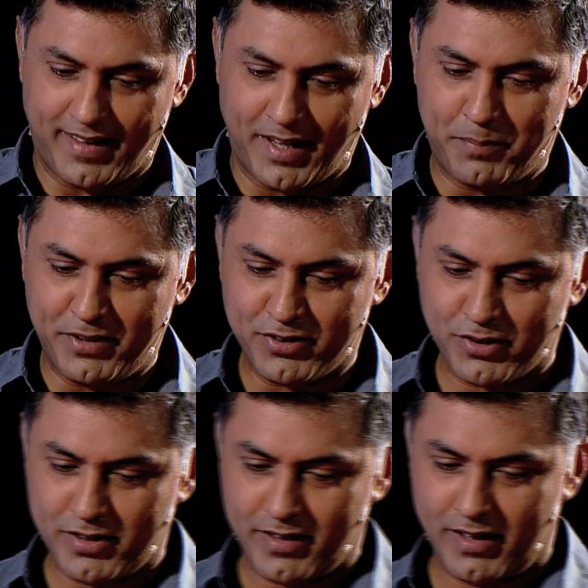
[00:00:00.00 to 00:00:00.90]
I'm pretty
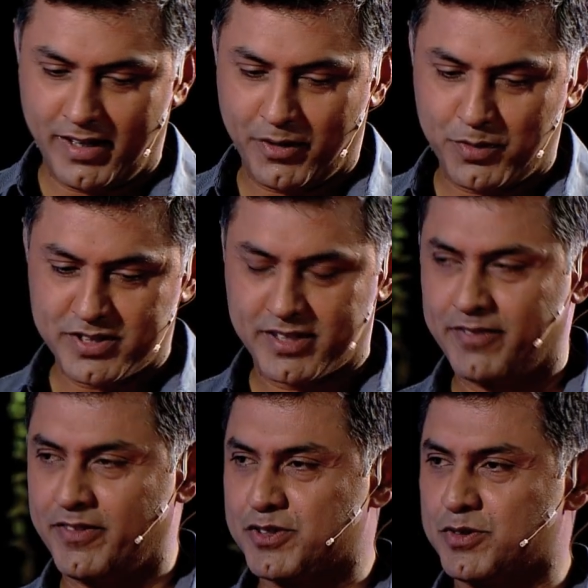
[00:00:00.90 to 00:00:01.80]
sure the real
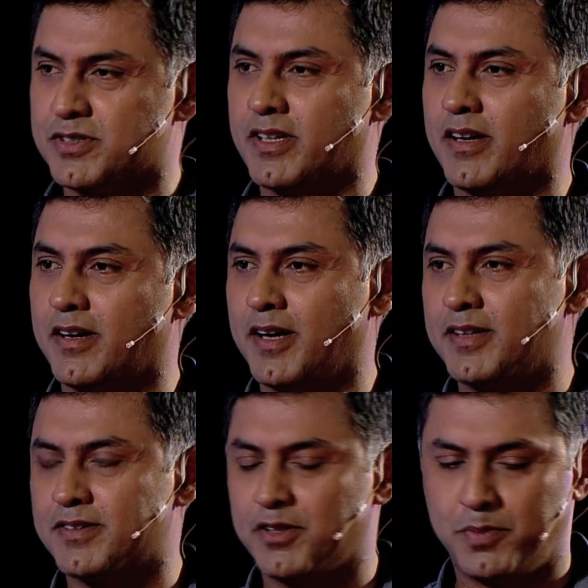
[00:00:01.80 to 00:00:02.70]
inquisitiveness was there. I
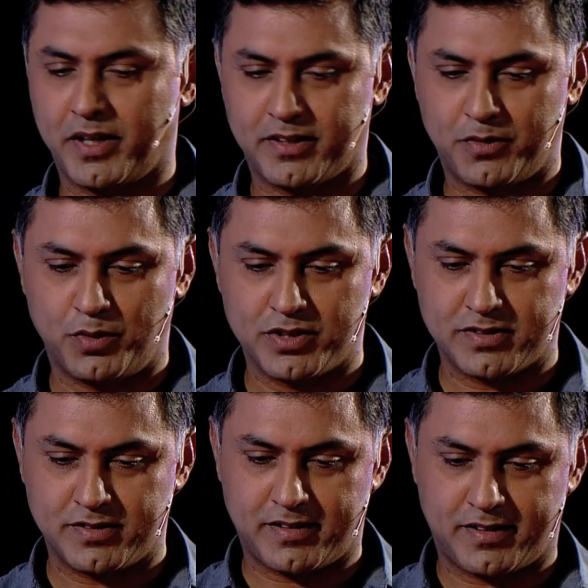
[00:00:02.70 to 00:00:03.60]
suspect it
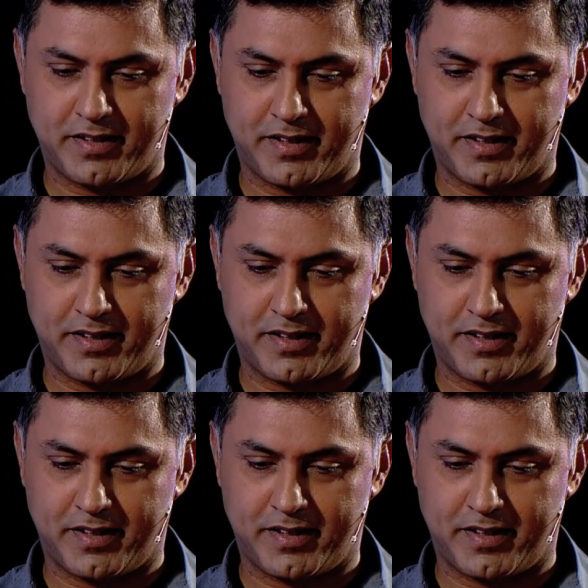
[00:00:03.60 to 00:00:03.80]
wasn't